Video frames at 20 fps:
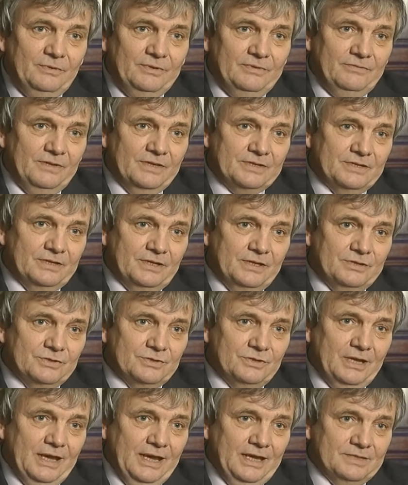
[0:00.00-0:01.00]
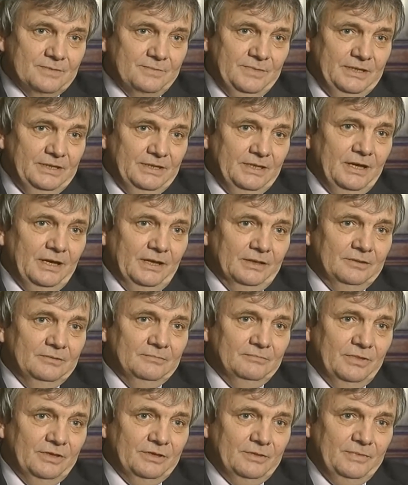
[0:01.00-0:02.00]
no investigation has been done
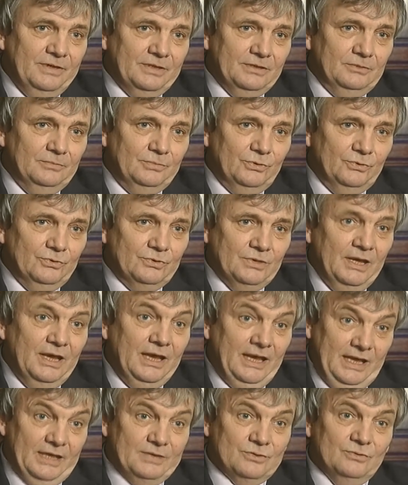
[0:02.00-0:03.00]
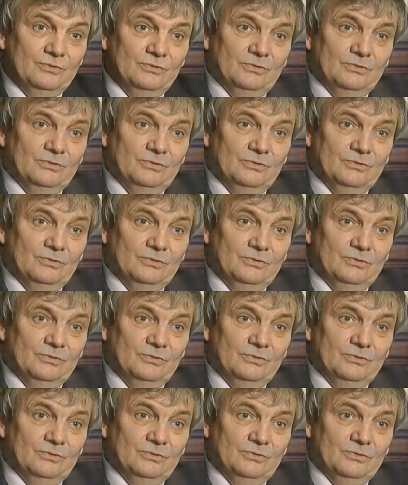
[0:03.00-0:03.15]
by the medical board at